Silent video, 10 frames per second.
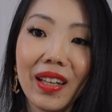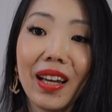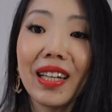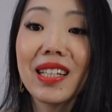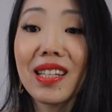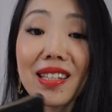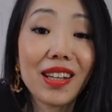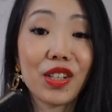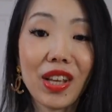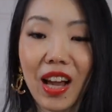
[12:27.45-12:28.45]
I guess it's
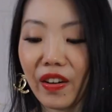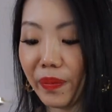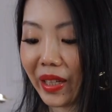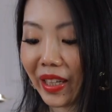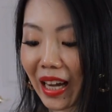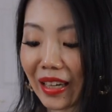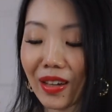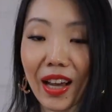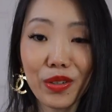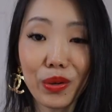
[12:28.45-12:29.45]
nice to have, but like
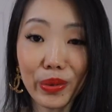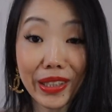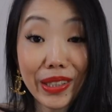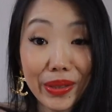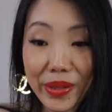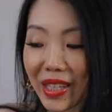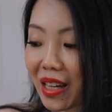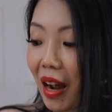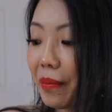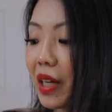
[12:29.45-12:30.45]
I don't really use
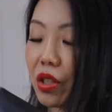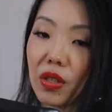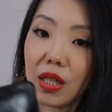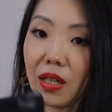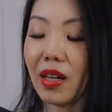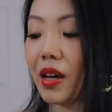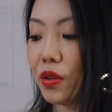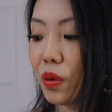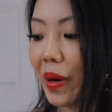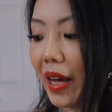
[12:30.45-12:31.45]
it. I might use it in
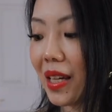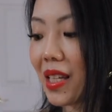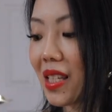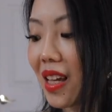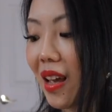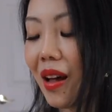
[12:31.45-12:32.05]
other bags.